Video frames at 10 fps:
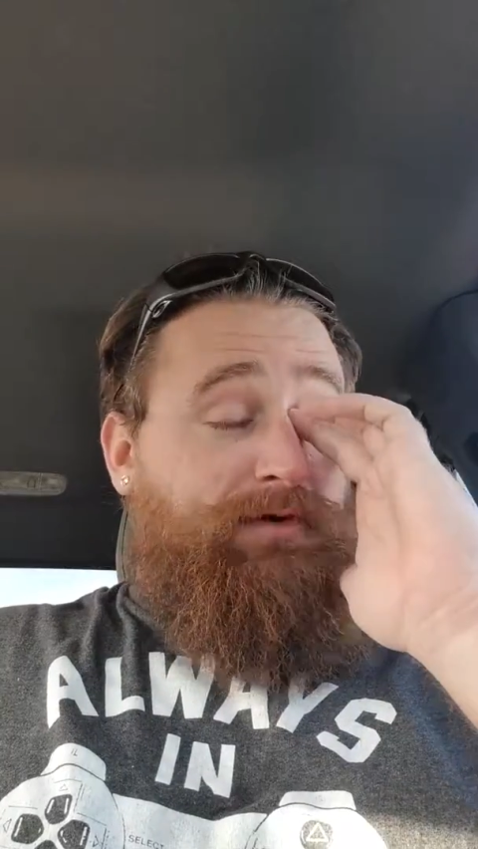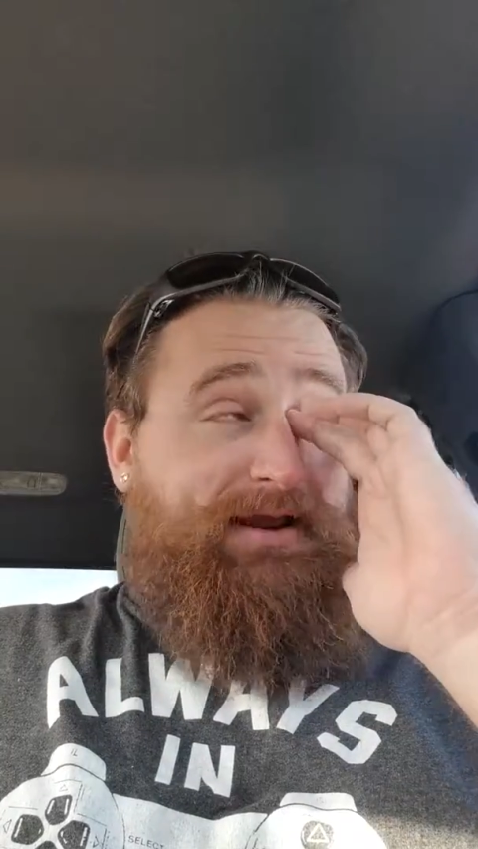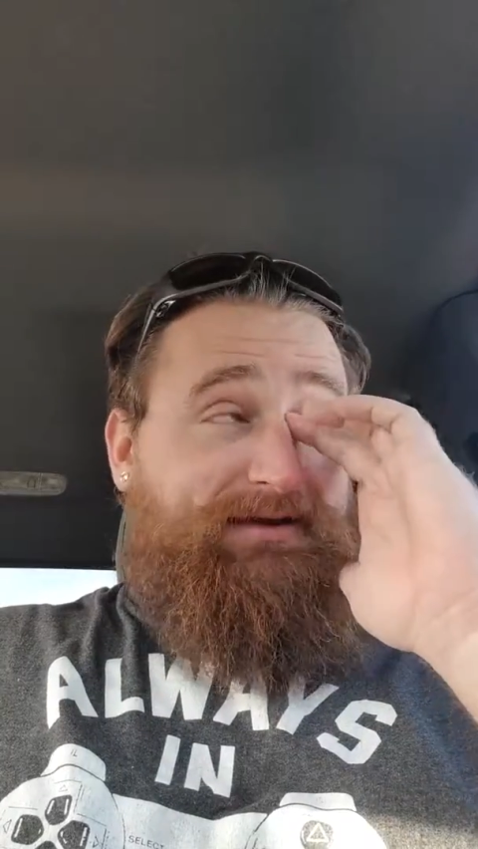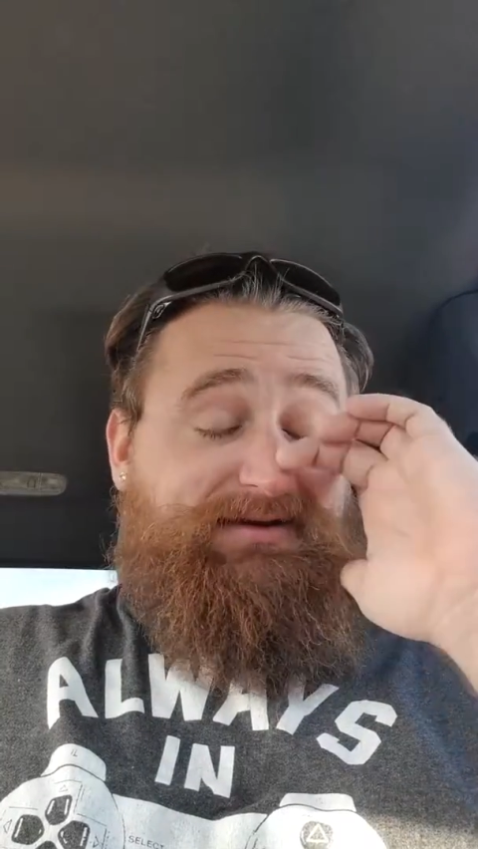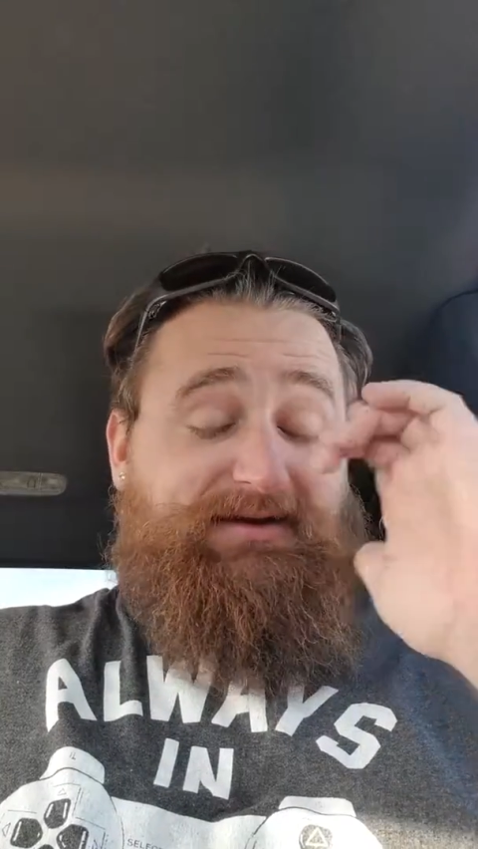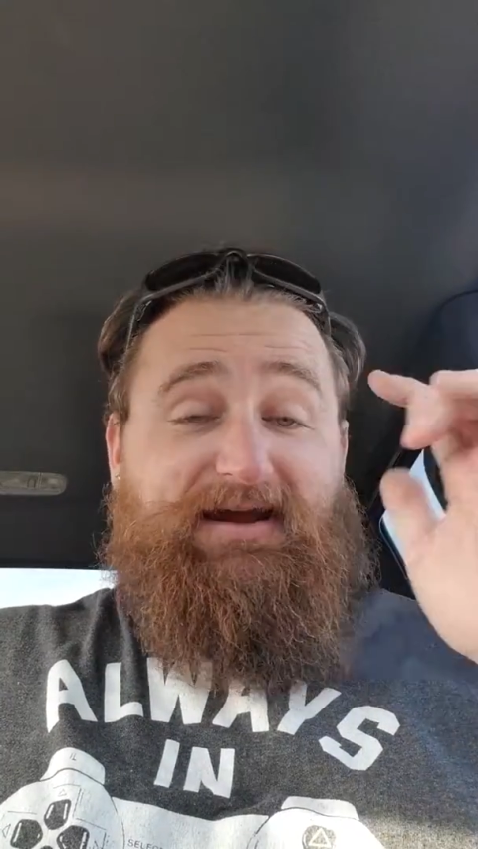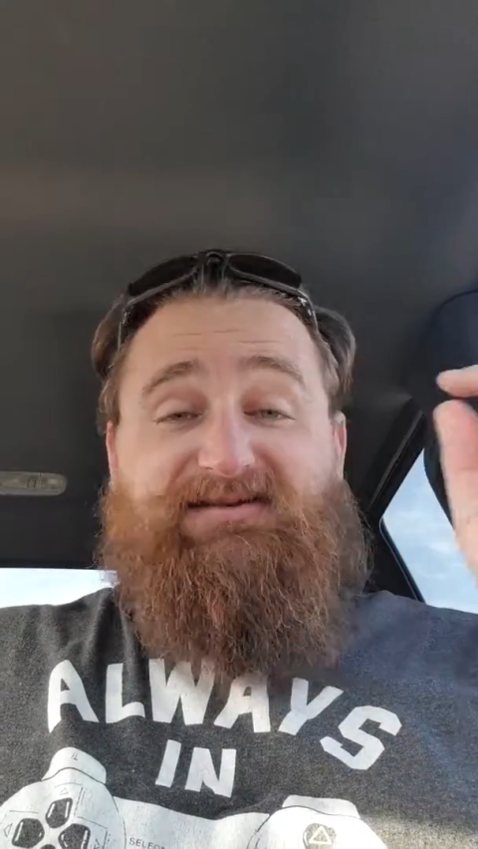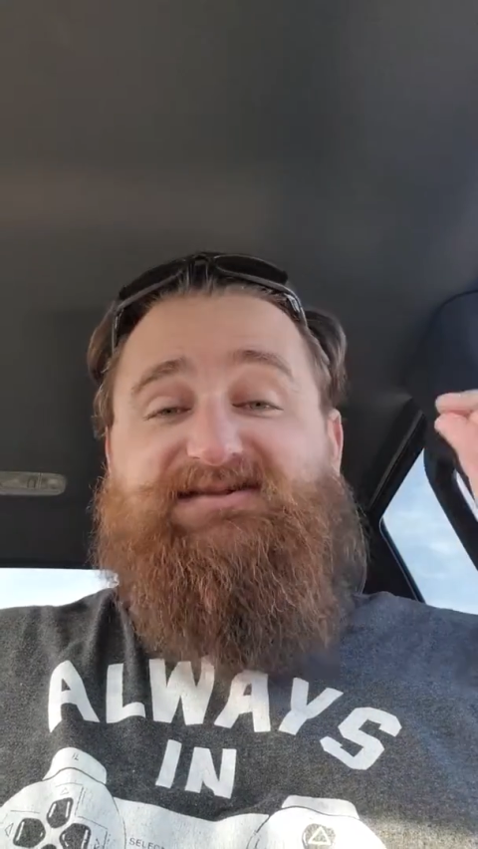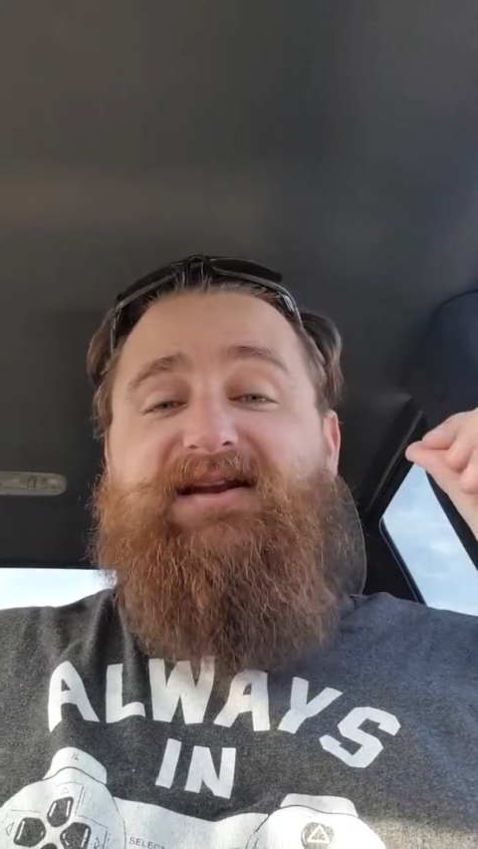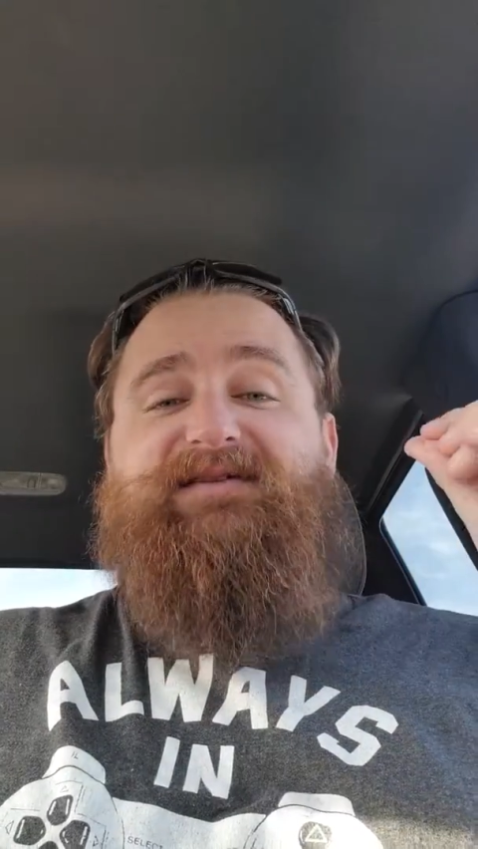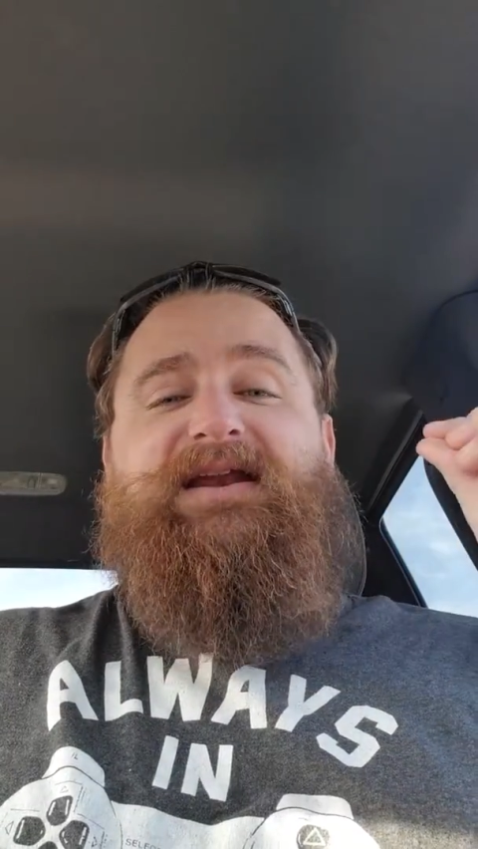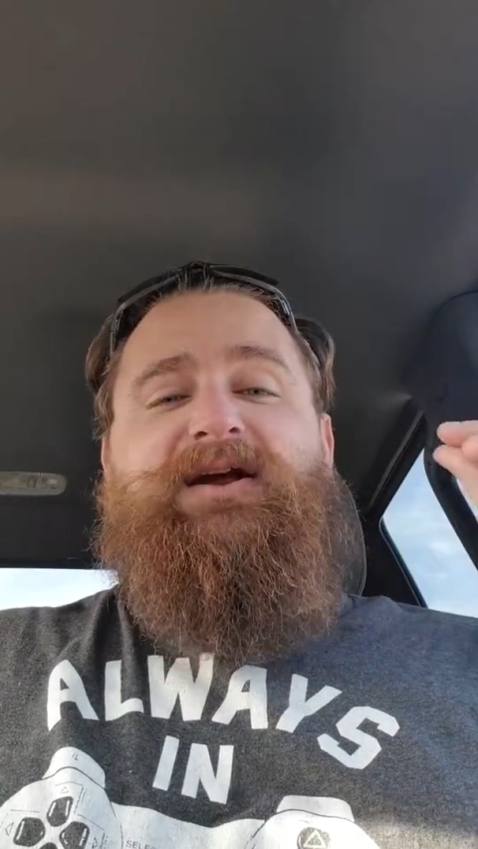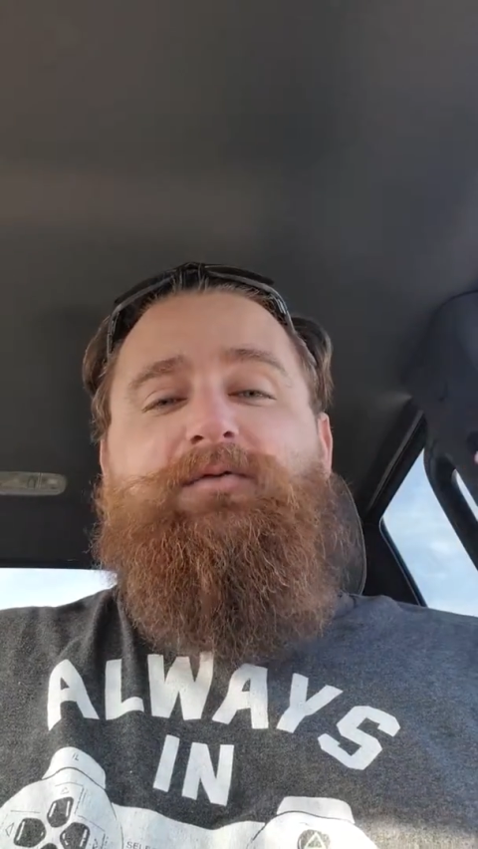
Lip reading: rank. Instead of getting